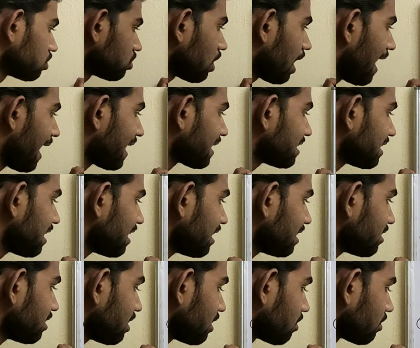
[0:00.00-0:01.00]
So
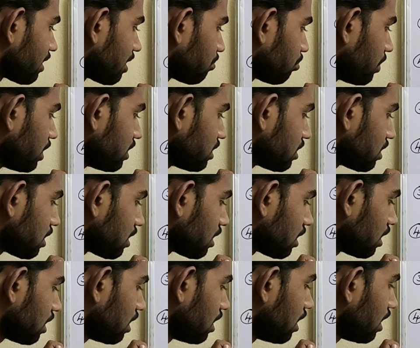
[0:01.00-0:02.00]
acceleration, that means
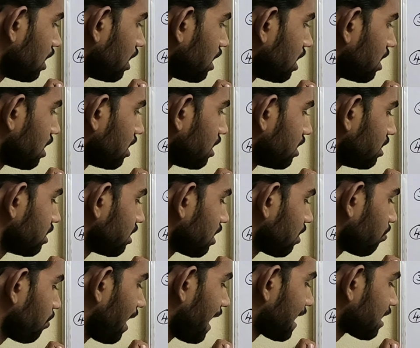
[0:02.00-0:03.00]
uh, in
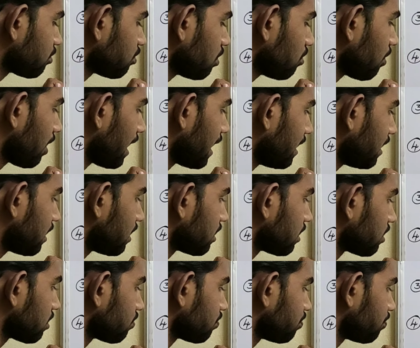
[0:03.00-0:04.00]
the maximum height,
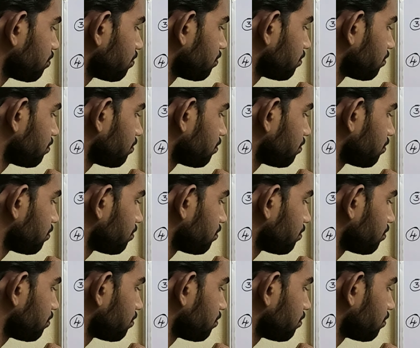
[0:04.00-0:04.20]
uh,